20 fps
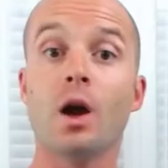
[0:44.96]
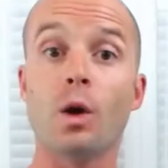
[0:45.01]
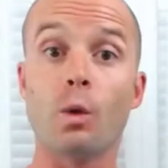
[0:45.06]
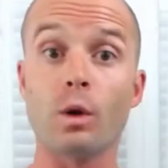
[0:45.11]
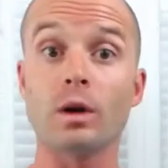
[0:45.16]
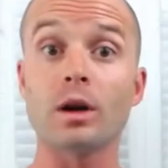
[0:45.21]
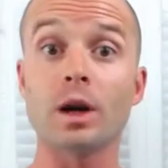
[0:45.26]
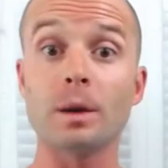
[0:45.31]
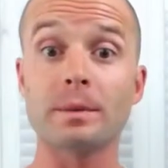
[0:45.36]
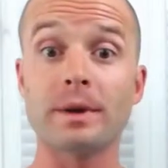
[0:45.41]

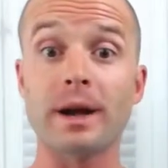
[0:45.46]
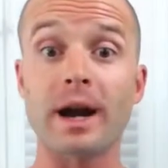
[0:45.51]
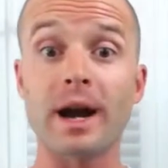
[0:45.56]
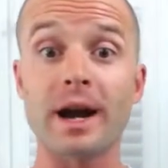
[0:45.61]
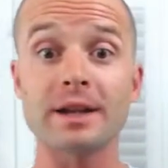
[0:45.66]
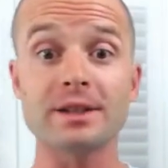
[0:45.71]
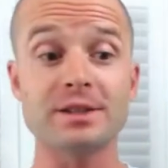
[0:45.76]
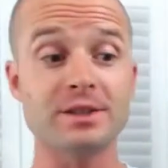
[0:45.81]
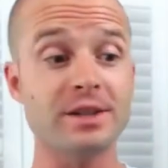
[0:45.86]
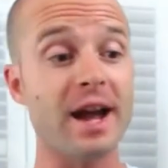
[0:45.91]
What up,
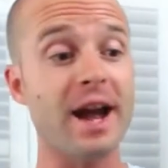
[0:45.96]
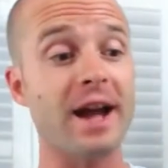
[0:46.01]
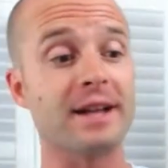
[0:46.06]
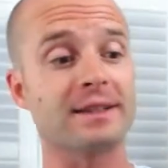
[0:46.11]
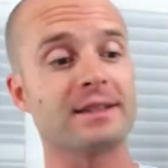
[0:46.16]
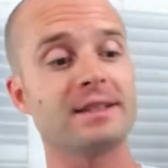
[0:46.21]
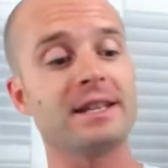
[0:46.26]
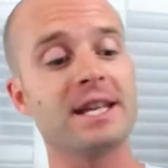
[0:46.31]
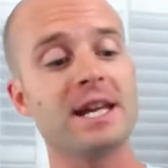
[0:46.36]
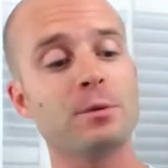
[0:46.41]
guys? Yeah,
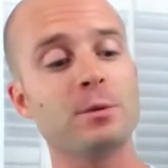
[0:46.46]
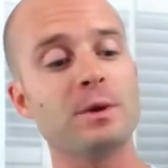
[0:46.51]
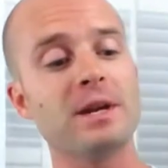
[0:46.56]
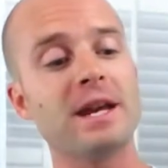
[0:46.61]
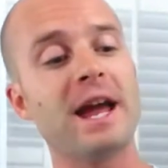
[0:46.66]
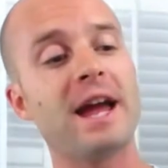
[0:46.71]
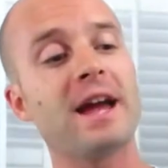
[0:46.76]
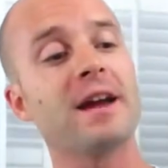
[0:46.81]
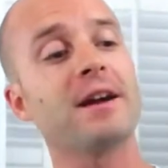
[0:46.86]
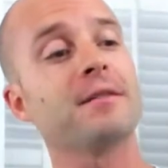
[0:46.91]
today we
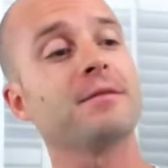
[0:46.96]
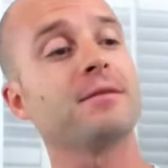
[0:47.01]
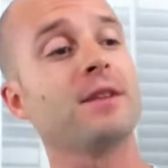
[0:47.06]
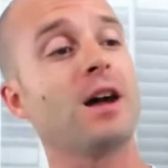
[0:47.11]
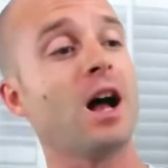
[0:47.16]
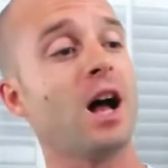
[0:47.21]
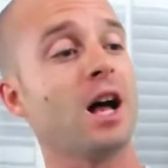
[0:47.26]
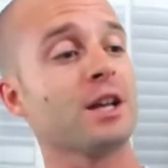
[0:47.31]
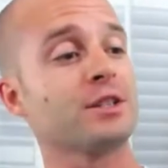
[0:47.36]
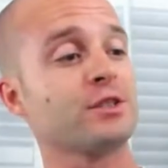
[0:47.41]
have
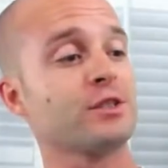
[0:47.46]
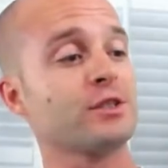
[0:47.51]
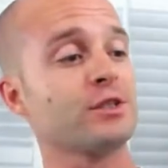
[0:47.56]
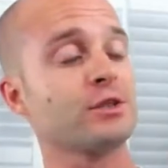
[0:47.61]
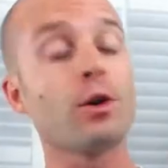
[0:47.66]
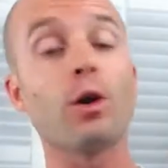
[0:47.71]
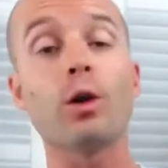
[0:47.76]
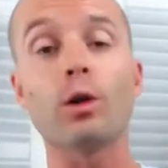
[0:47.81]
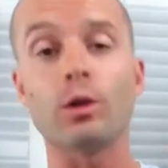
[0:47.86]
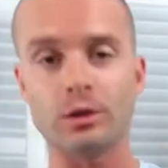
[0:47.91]

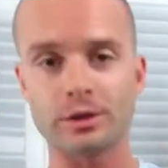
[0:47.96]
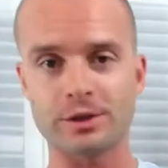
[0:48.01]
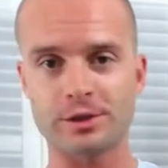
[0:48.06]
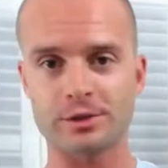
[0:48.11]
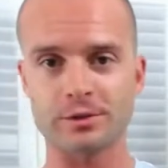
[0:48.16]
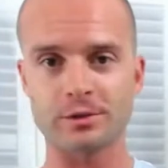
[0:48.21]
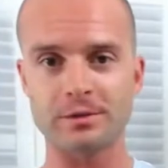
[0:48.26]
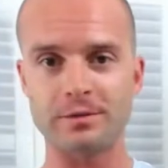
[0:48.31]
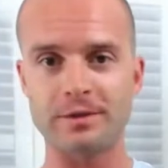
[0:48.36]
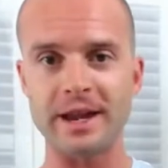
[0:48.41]
Sol
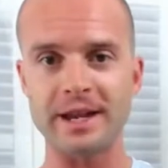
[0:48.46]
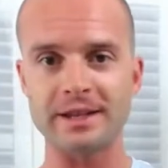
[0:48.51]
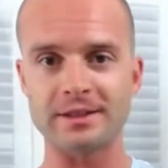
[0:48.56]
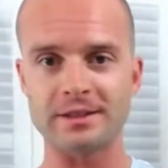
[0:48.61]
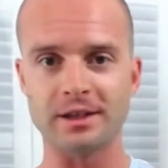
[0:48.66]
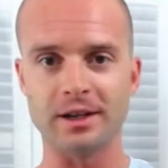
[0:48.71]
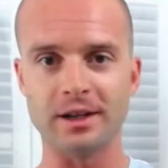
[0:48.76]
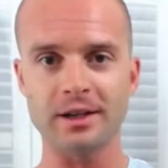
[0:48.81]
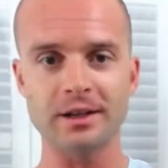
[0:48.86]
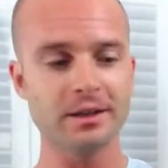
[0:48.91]

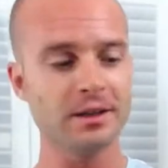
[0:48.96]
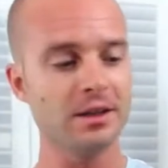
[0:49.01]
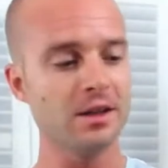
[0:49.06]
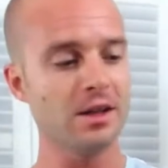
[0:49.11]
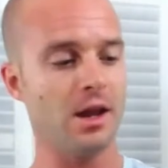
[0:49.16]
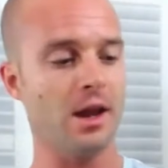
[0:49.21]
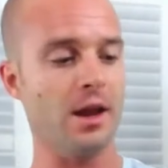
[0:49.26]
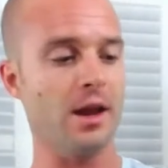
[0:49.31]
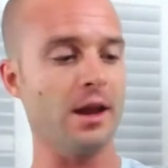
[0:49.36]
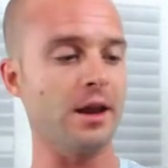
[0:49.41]
Cerveza,
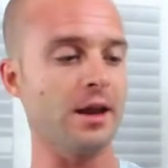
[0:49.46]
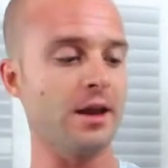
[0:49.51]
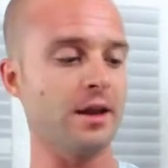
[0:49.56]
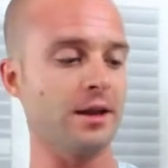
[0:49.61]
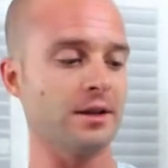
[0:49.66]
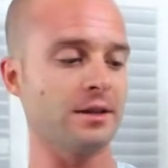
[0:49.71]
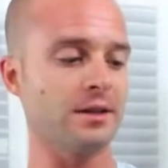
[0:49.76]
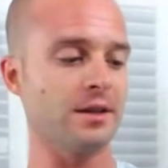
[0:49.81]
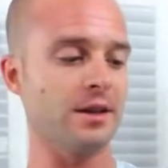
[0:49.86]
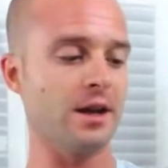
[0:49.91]

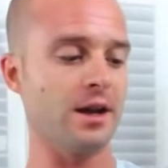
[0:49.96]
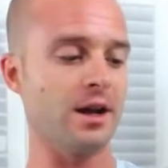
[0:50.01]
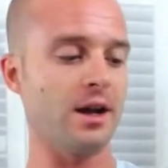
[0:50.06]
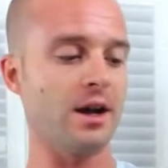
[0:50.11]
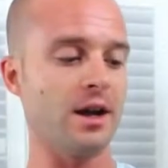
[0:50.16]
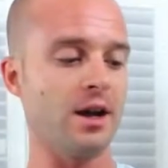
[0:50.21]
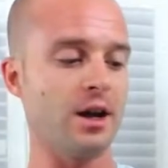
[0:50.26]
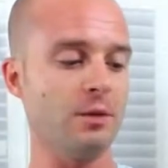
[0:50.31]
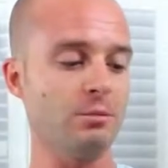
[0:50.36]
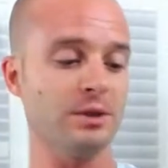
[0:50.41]
and
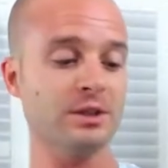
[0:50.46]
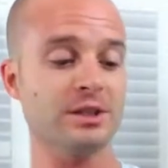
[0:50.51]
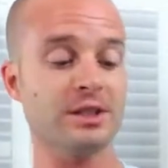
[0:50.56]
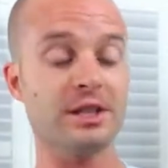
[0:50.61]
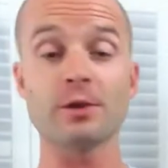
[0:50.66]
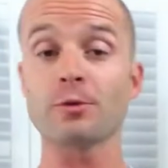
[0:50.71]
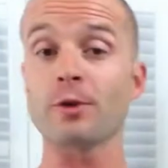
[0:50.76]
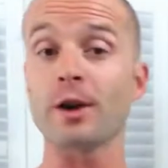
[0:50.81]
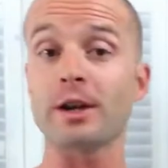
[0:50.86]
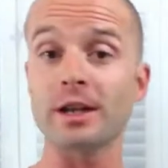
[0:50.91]
let's
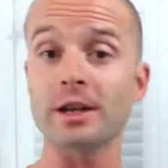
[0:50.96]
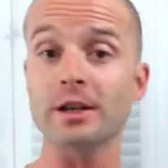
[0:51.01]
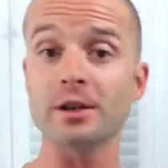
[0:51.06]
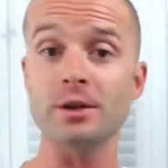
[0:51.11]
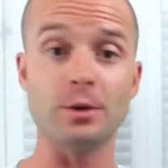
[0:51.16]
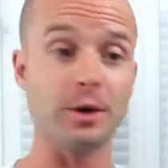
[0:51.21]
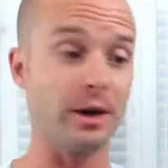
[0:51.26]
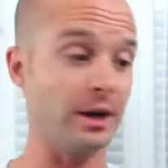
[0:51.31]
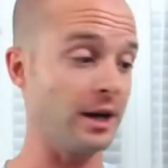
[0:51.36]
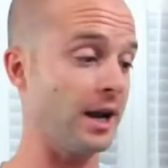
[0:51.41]
get right
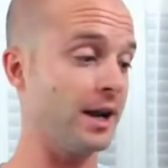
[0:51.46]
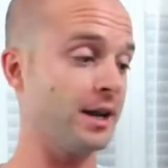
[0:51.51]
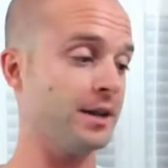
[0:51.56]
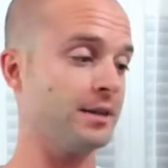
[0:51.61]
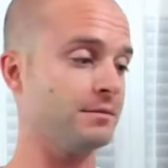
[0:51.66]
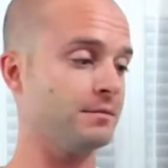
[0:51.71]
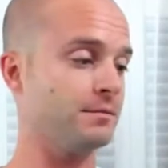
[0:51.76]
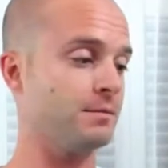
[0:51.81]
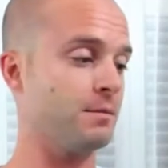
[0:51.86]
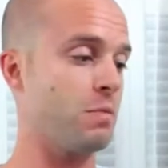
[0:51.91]
into it.
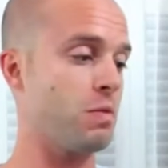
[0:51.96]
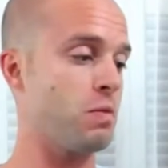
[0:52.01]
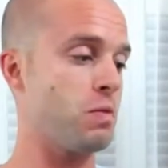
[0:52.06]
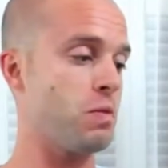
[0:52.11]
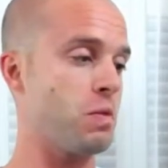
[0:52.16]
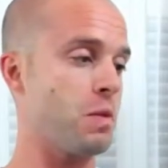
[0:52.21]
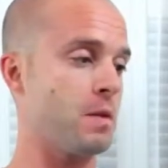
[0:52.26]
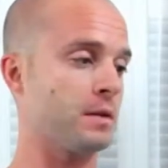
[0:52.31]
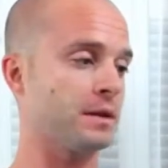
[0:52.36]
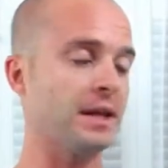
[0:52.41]
I
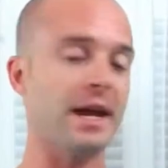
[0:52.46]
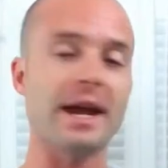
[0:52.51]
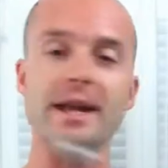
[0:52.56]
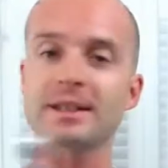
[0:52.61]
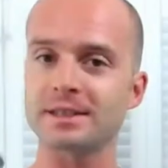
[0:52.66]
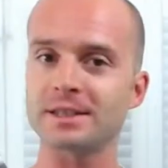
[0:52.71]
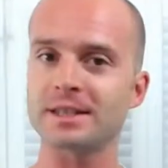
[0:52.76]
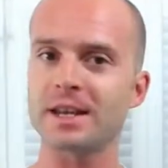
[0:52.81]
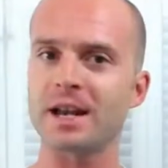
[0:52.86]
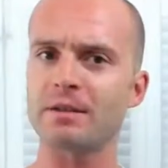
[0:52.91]

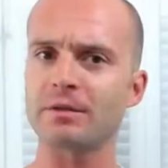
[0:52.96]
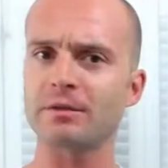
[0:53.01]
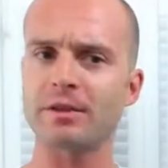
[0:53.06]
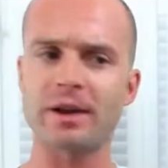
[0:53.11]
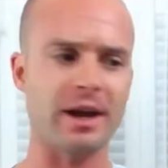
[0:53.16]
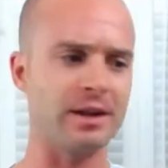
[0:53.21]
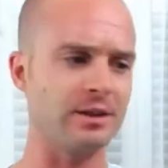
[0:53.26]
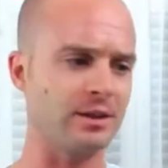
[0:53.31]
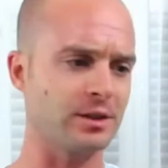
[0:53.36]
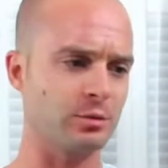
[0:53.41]
can't say I've ever
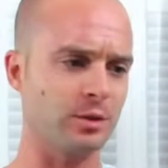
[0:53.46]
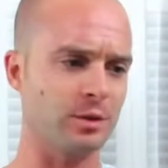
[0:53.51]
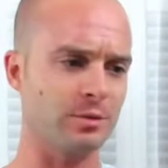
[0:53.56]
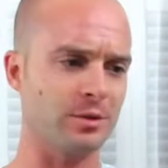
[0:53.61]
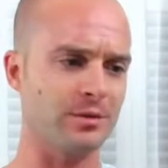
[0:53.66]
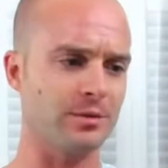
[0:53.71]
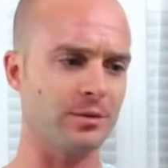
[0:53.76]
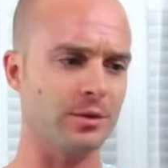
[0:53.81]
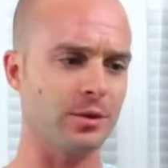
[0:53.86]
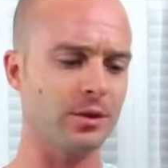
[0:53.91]
had this one
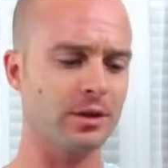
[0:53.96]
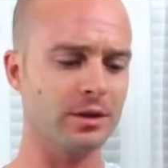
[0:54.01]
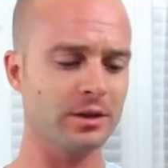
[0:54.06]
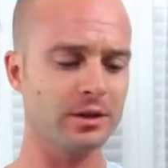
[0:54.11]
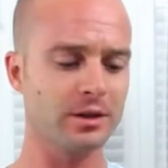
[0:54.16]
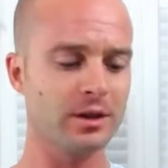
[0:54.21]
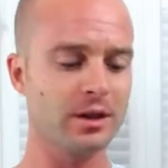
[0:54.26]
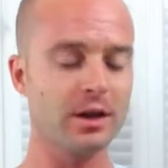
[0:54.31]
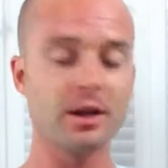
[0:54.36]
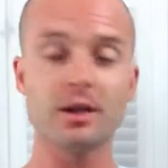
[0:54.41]
before,
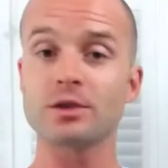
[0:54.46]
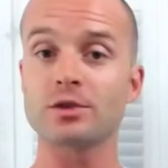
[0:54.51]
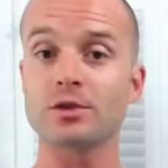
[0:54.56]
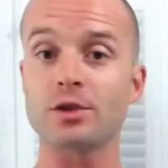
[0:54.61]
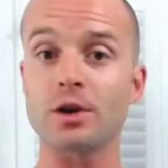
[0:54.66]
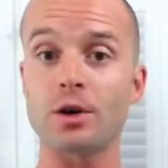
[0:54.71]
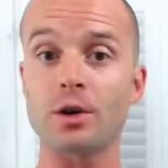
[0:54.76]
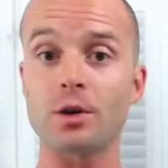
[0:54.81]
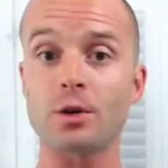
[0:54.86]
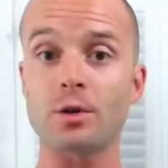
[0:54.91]

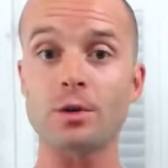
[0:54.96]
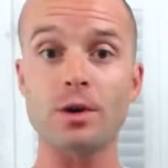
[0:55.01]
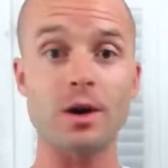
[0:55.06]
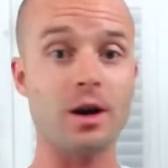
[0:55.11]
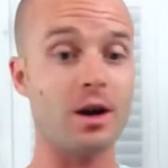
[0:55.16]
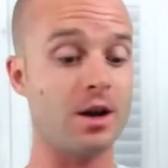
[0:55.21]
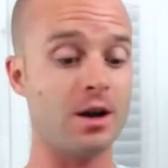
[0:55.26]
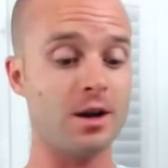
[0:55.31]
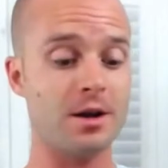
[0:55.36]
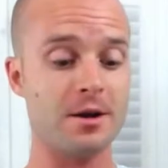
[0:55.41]

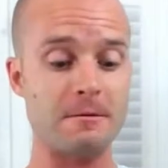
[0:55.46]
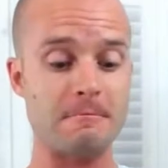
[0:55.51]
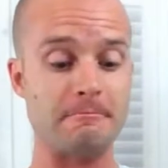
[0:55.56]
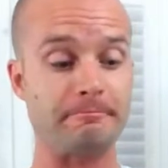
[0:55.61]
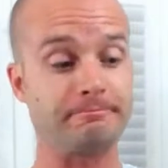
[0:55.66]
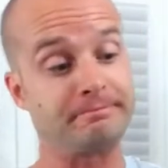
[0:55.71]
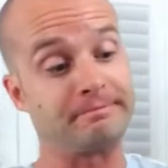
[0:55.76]
so